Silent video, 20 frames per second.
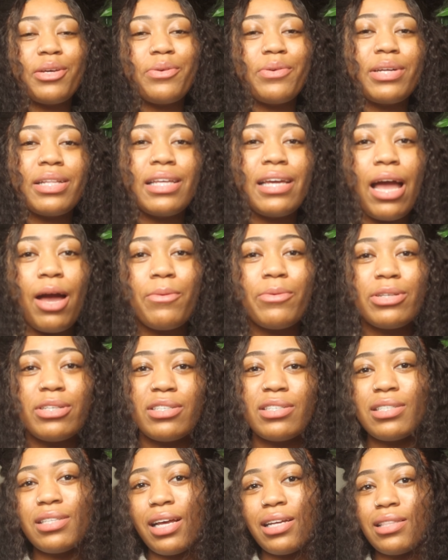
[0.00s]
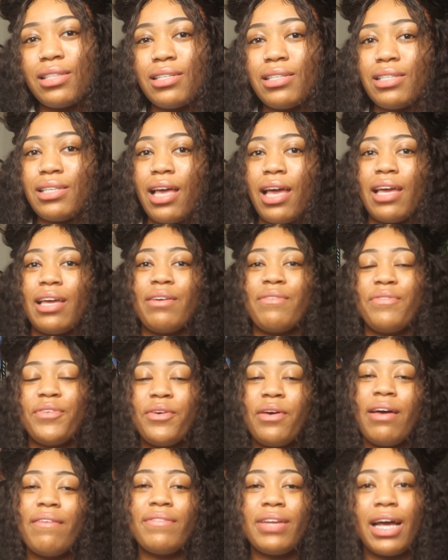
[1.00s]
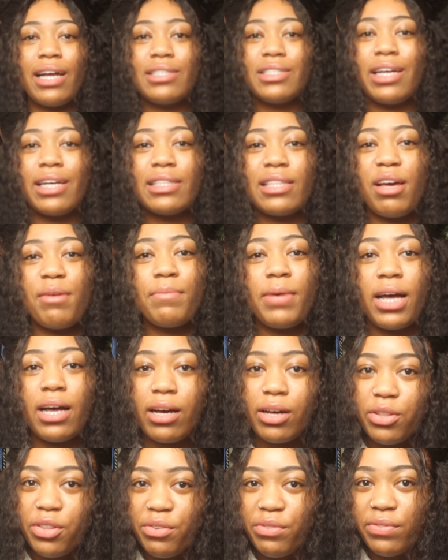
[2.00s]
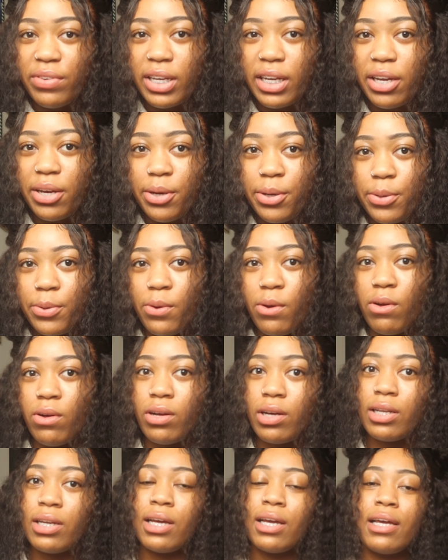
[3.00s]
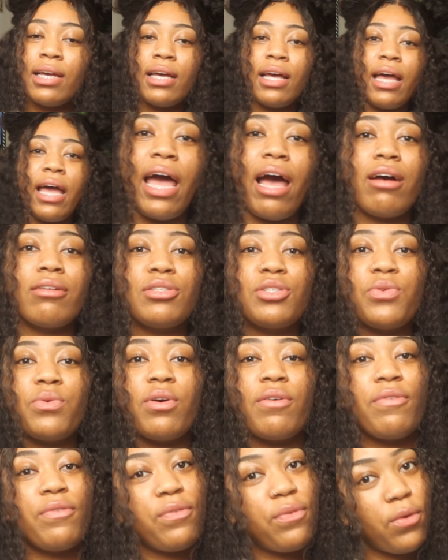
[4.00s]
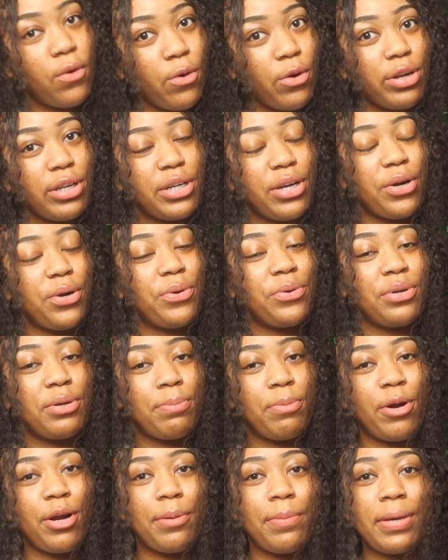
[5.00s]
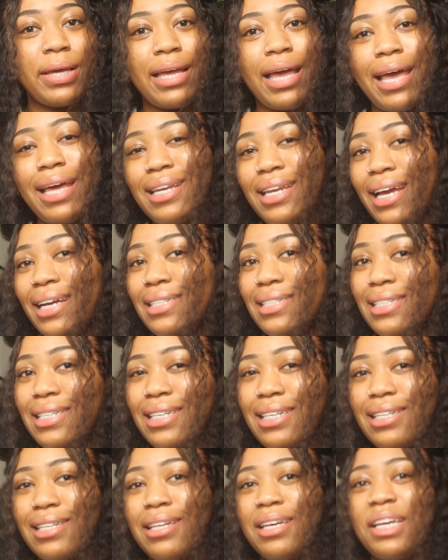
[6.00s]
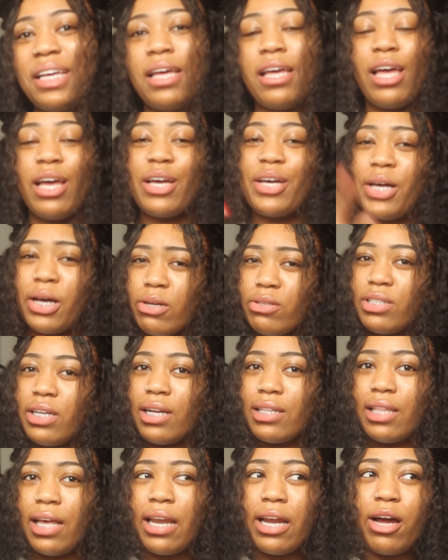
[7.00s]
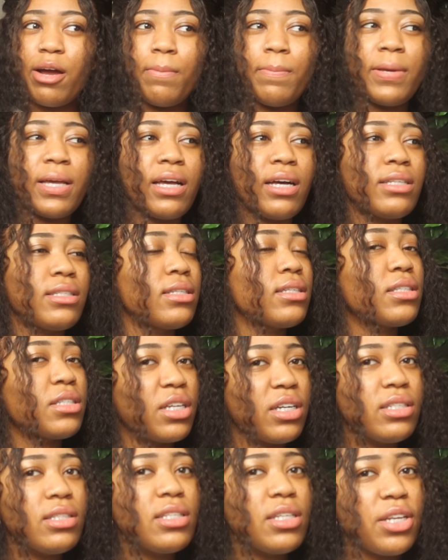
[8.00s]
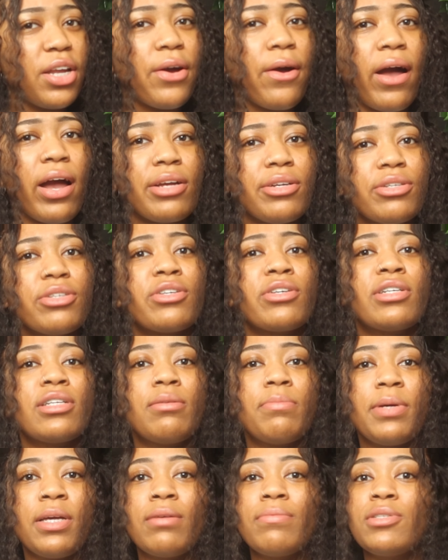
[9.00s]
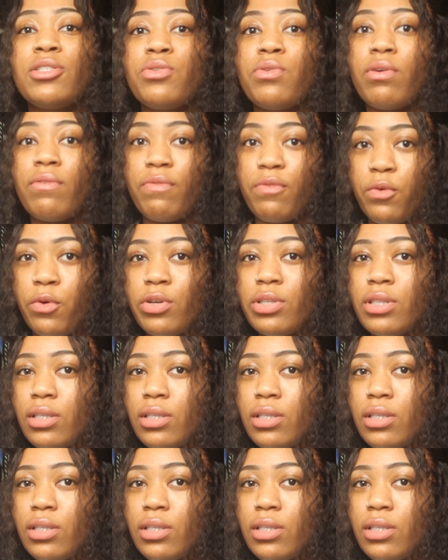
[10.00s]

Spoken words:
quickly, I would just like to say, if you have not checked out my other video on how to afford your own apartment at 19, go check that out, because it's good to know how you're going to be able to afford